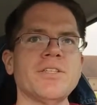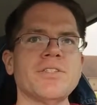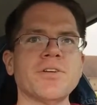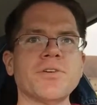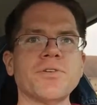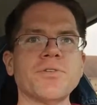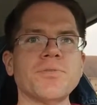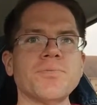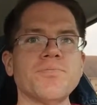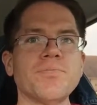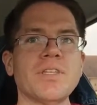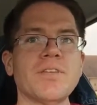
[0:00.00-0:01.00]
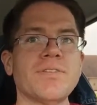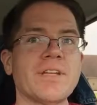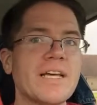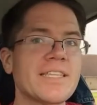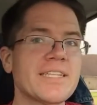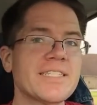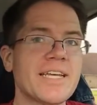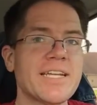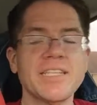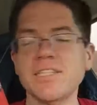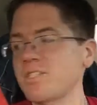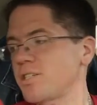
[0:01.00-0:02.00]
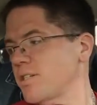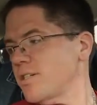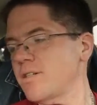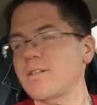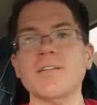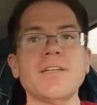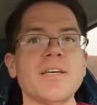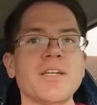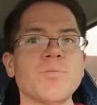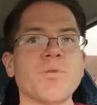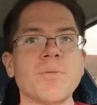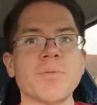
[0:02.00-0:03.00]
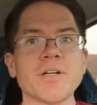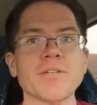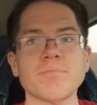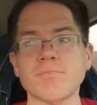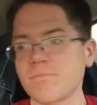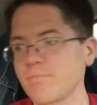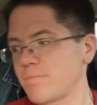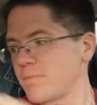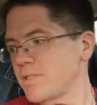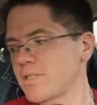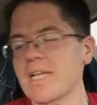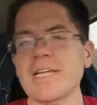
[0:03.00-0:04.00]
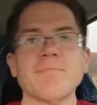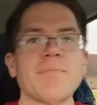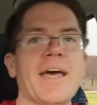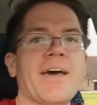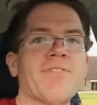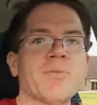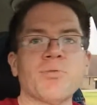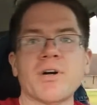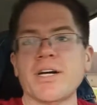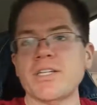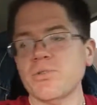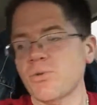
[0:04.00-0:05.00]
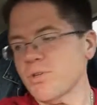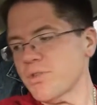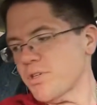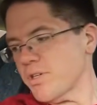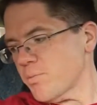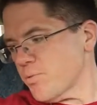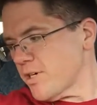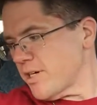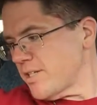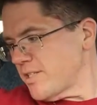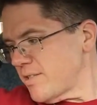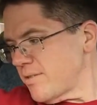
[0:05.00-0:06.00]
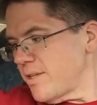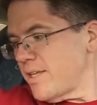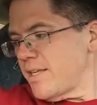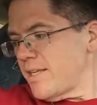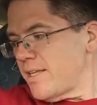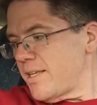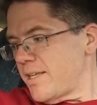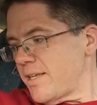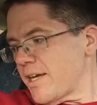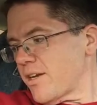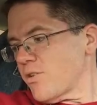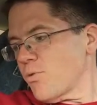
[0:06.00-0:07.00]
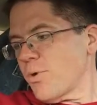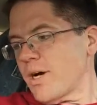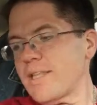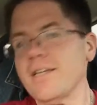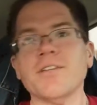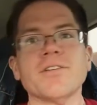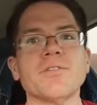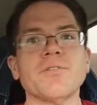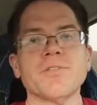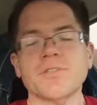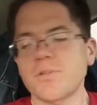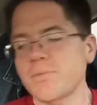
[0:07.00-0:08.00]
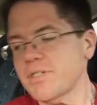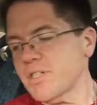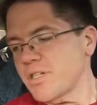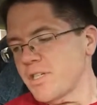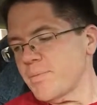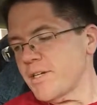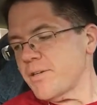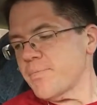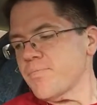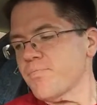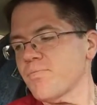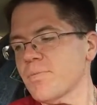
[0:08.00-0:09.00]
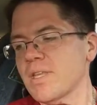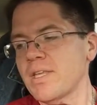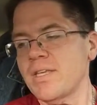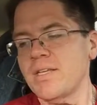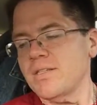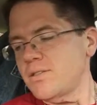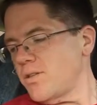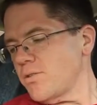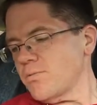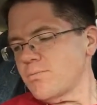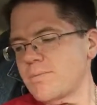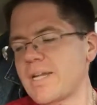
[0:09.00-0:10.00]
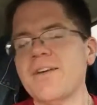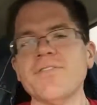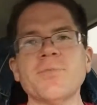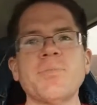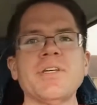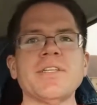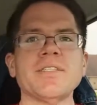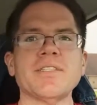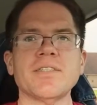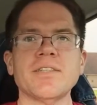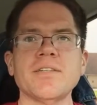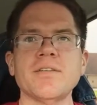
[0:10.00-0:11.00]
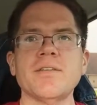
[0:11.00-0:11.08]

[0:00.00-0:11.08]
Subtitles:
So if you like the design of this shirt, hit up Walmart. It's like half the price or a third of the price. I don't know why the hell they're going for so much on eBay. So now for the pins.